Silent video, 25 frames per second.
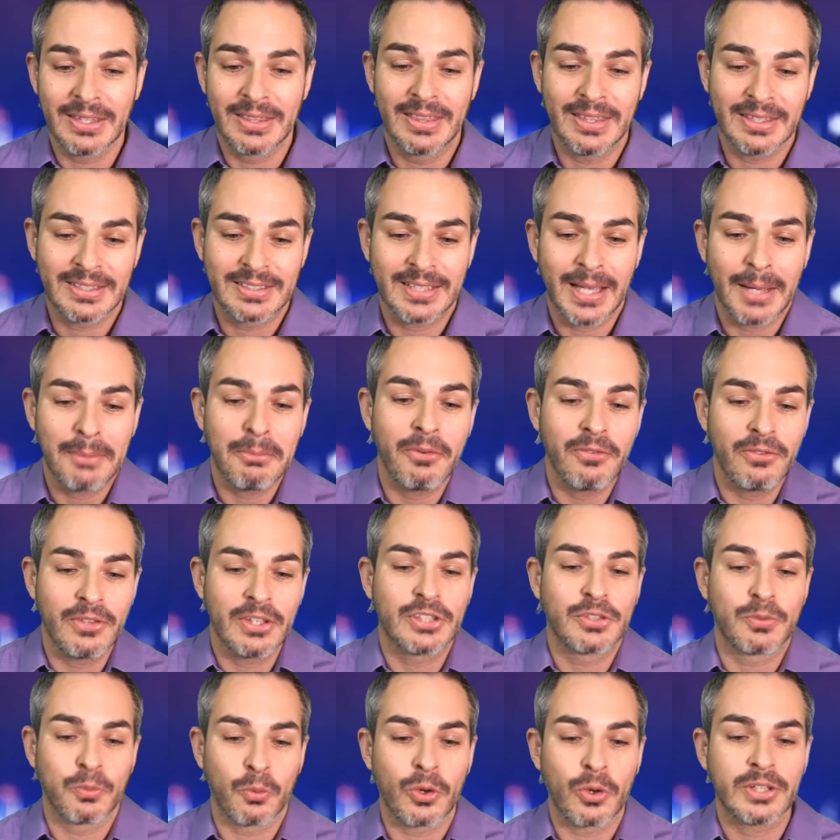some of
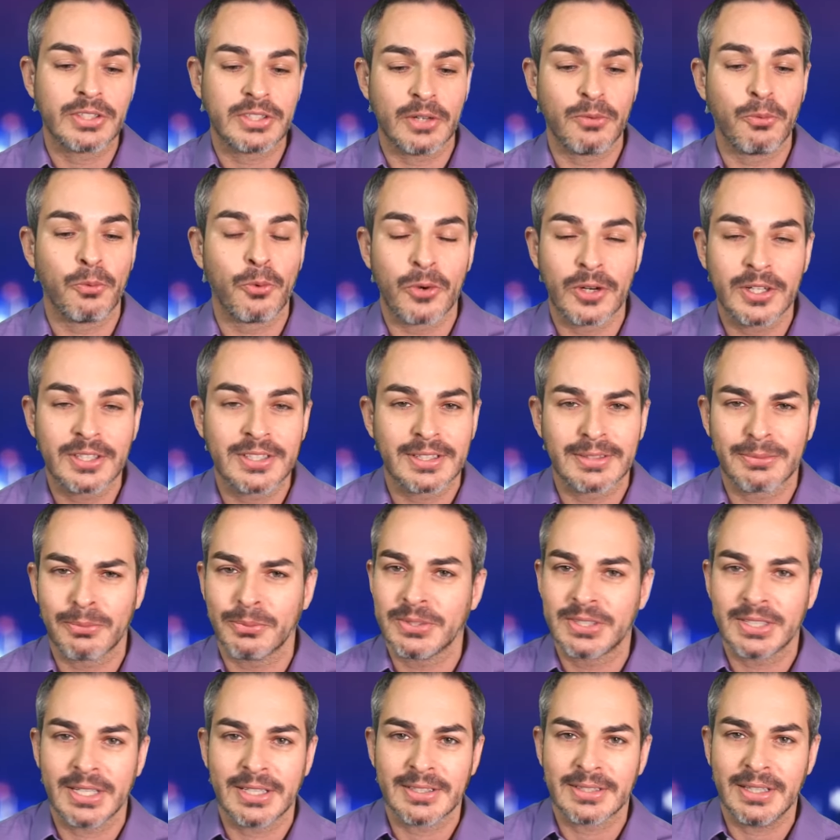these words are words that
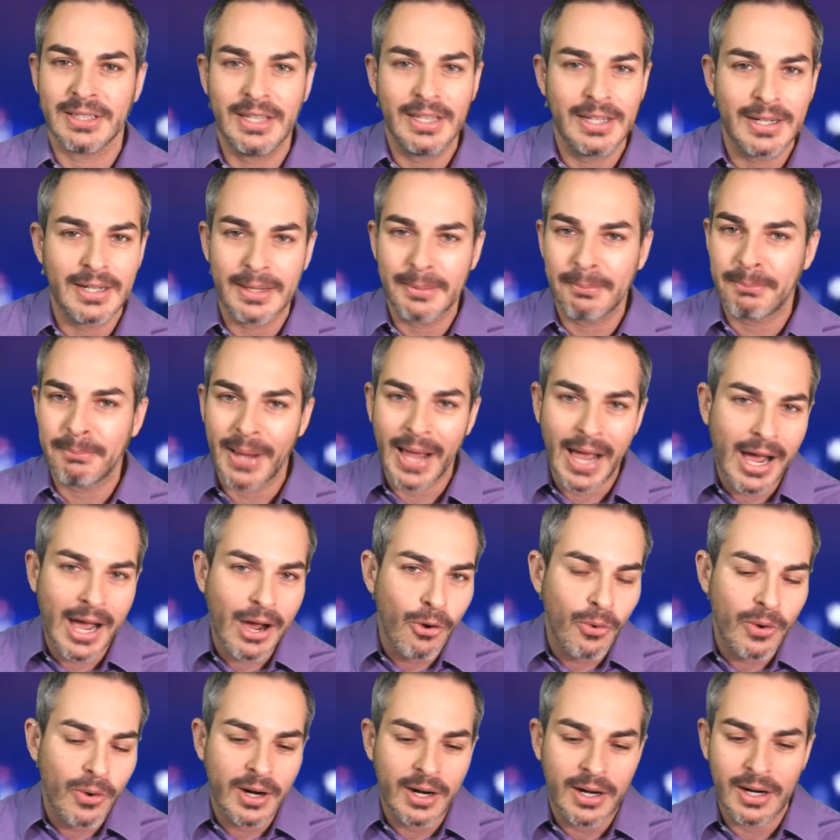says inner
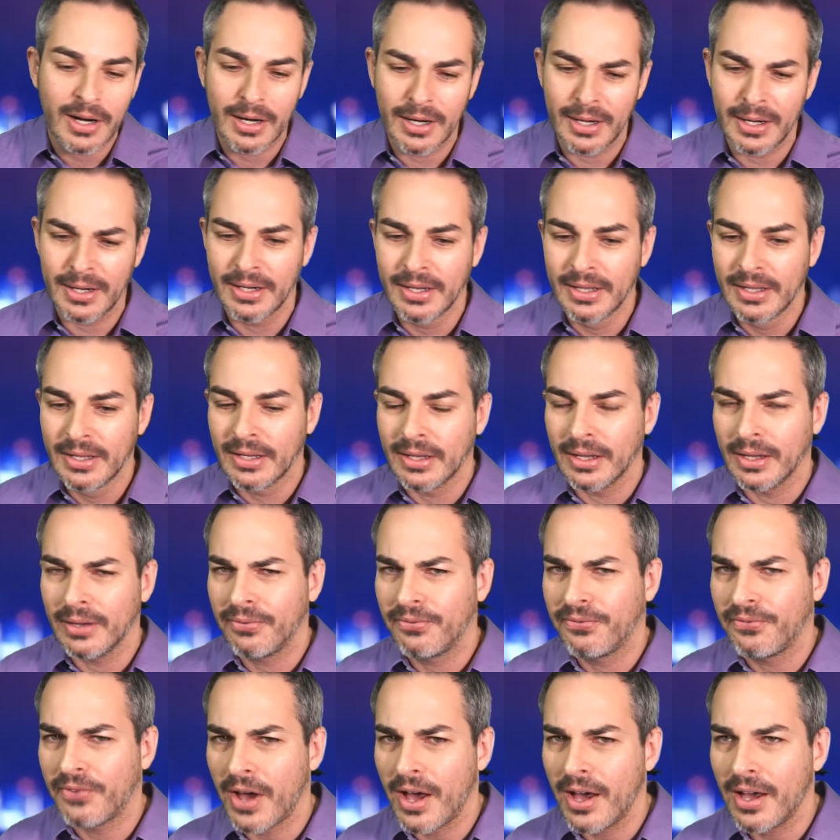power, a
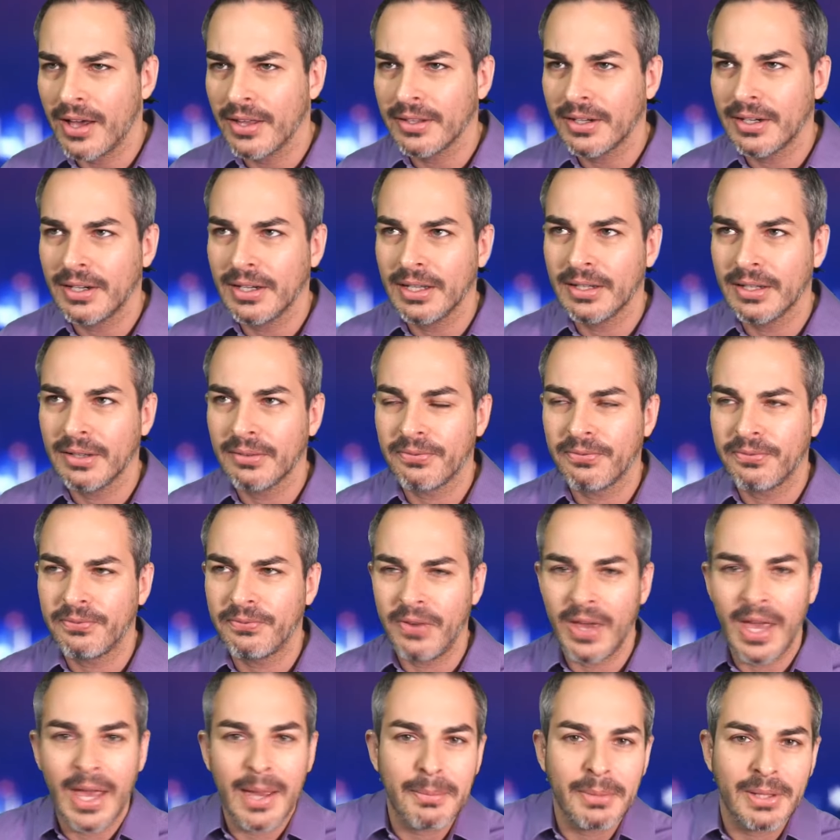father and a
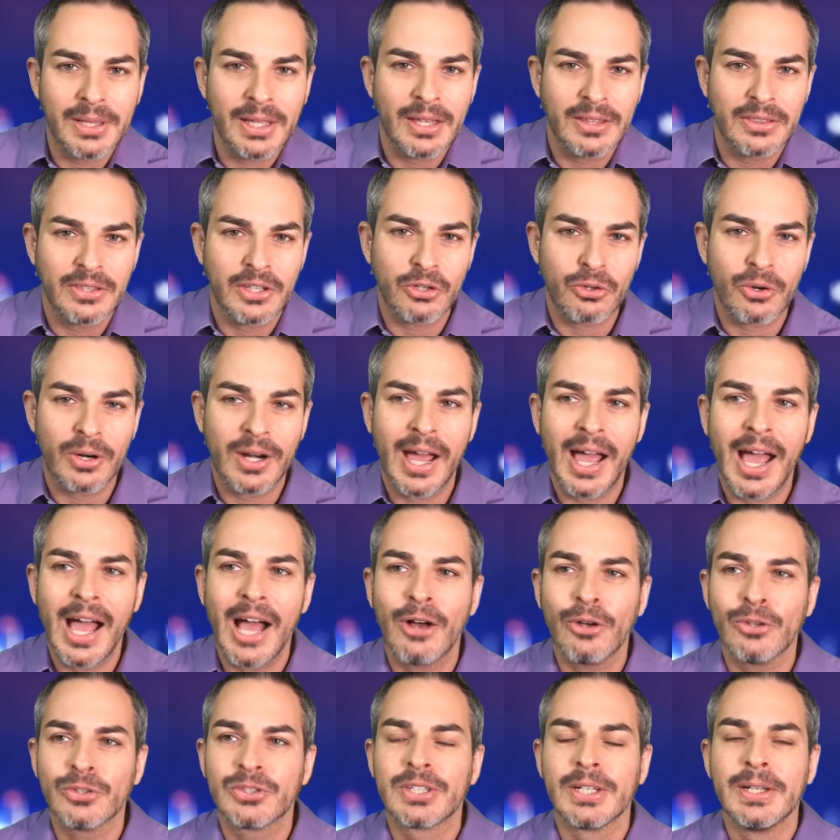family, I think, or a
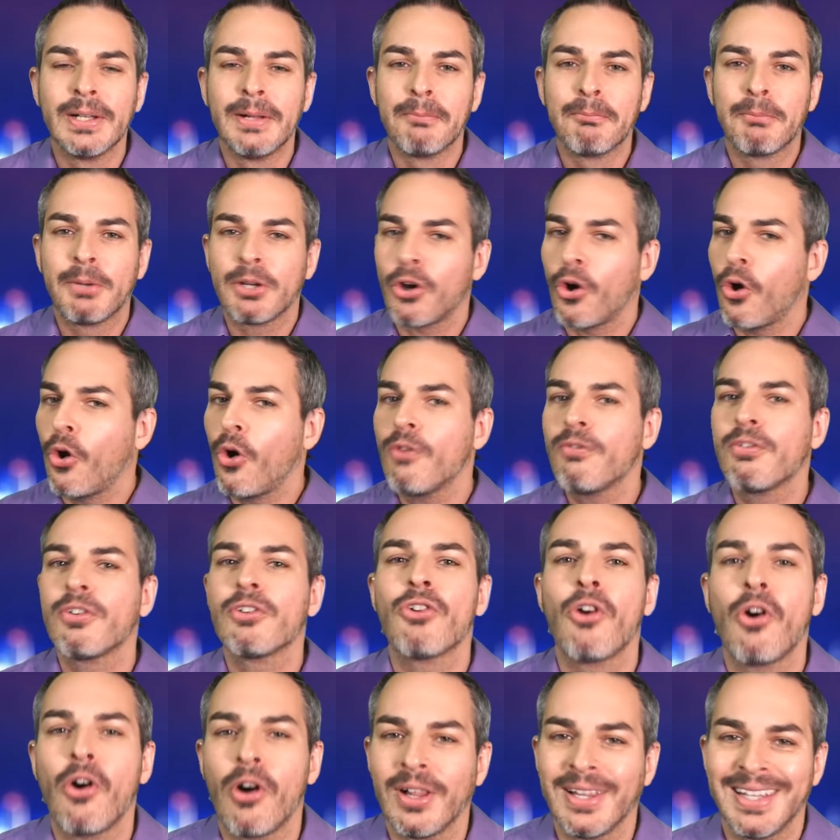house. But
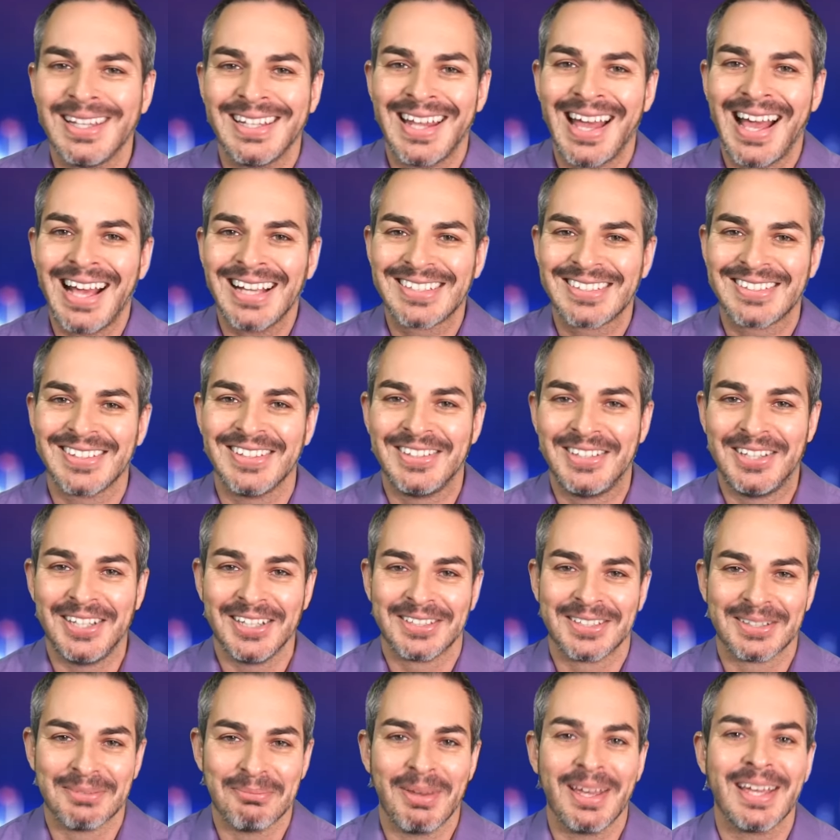overall, it actually
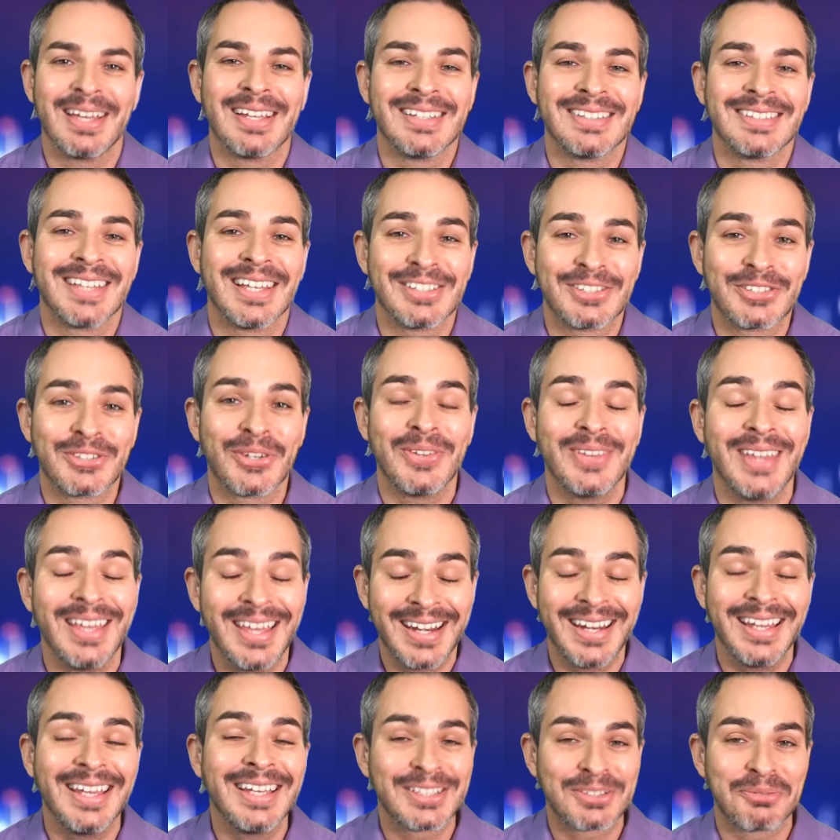doesn't make any sense. So
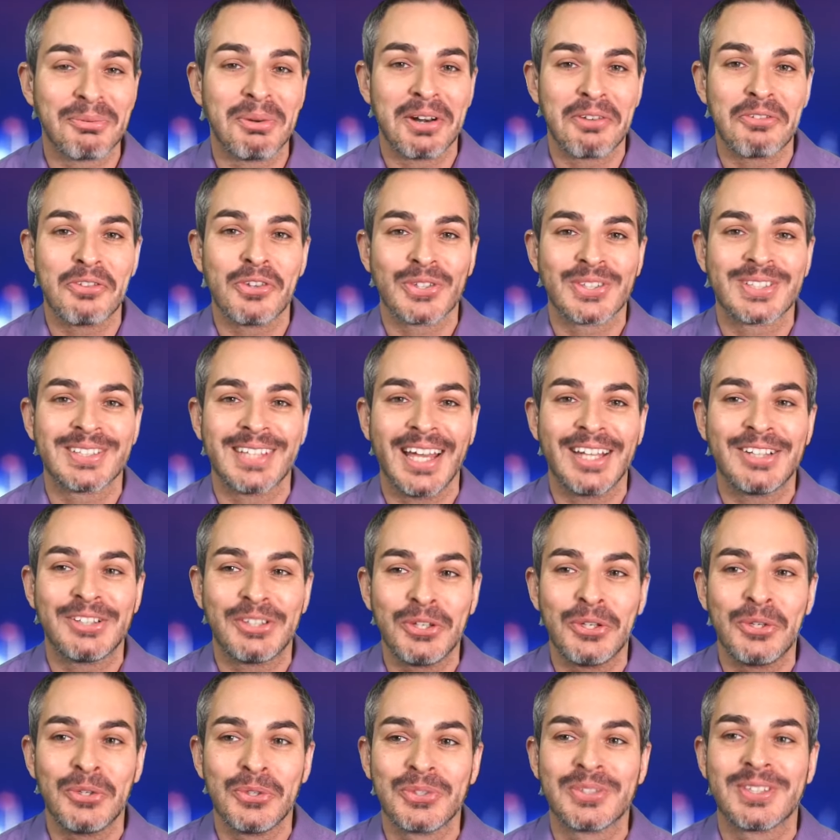it is one of those
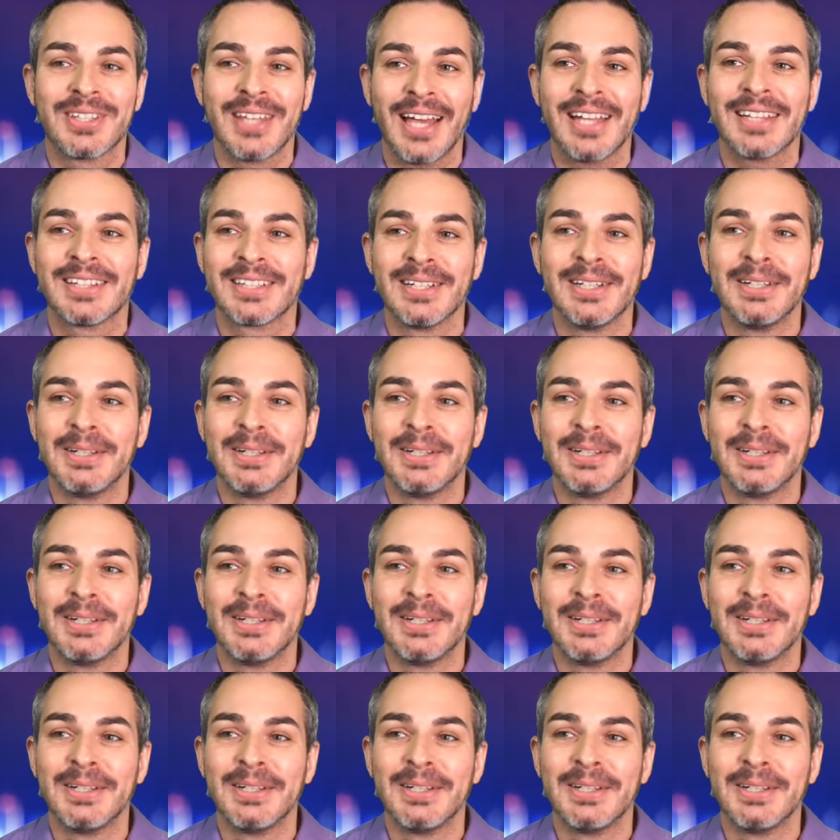tattoos that